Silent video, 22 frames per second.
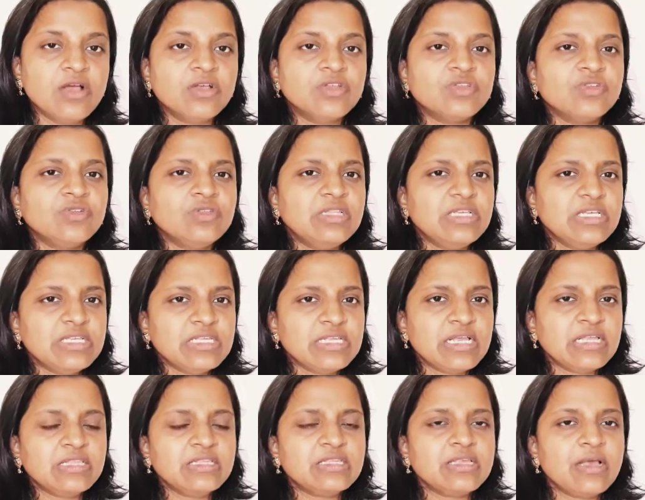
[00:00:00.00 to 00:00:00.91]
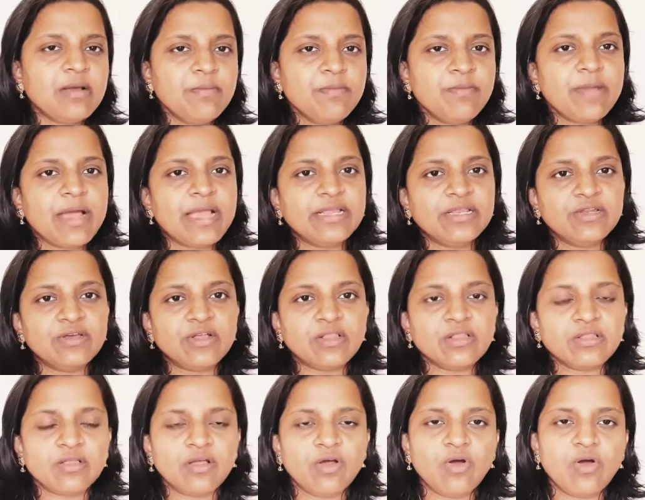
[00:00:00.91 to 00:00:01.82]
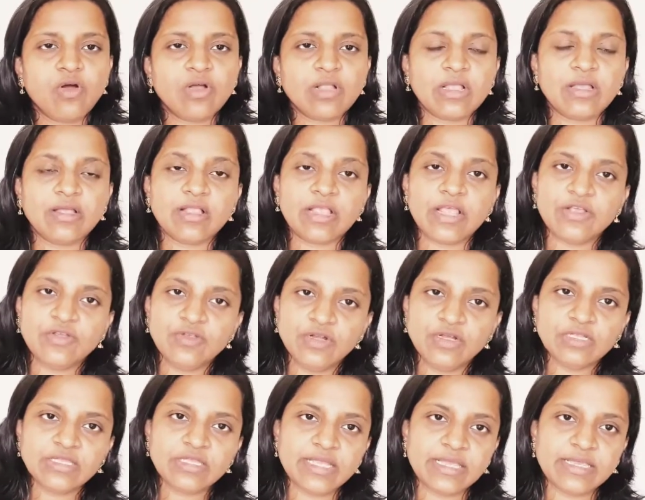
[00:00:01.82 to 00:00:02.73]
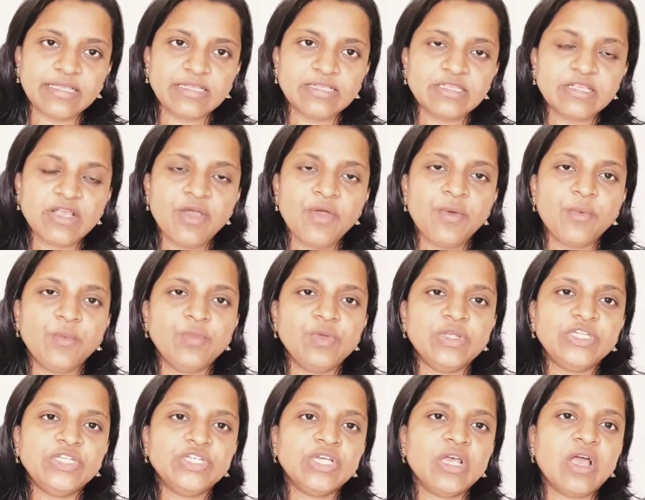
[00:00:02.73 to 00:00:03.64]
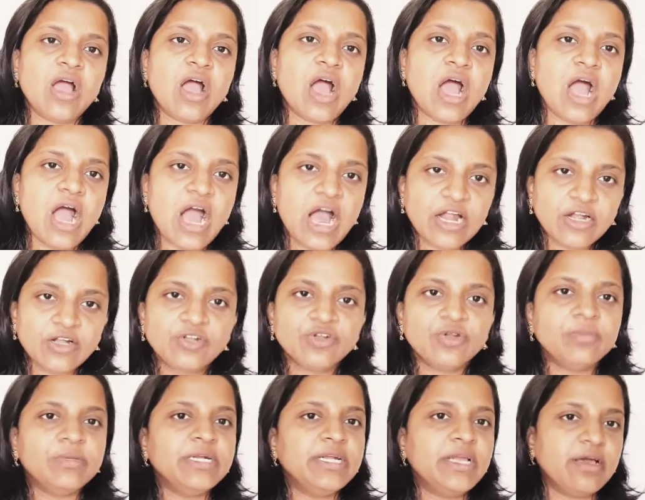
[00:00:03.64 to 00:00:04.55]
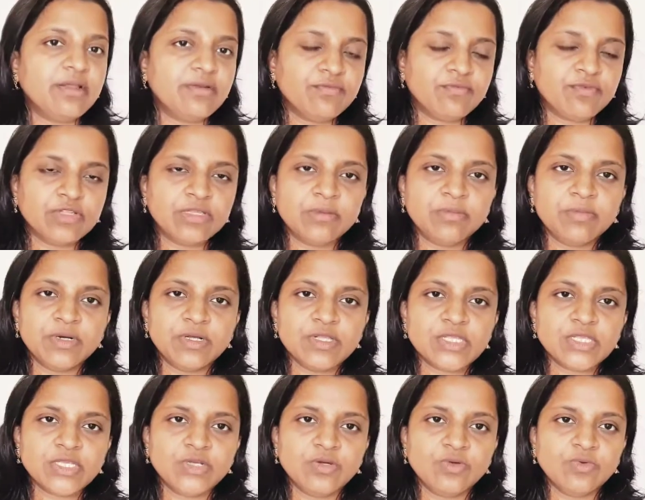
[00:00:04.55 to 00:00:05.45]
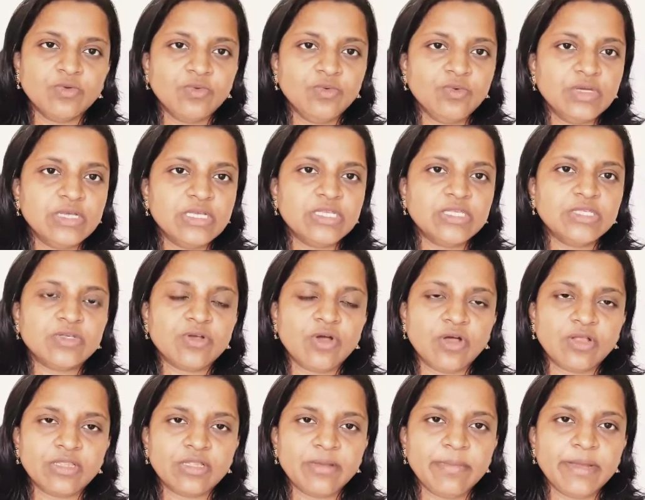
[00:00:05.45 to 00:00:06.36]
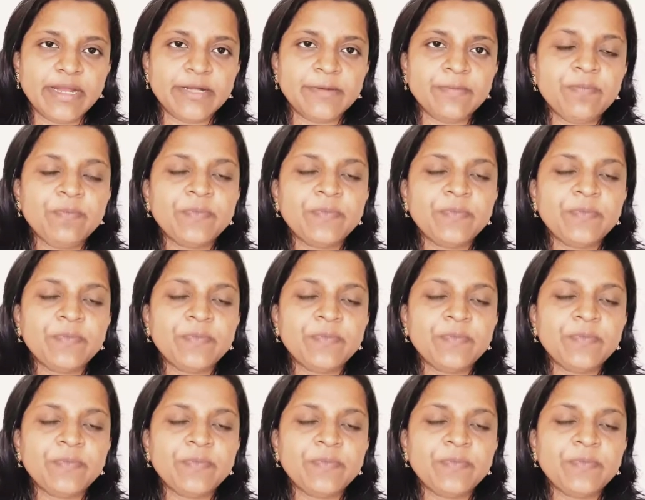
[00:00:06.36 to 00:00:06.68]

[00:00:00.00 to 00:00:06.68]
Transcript: So these are some minor or regular things which are to be done for the person who is on the bed.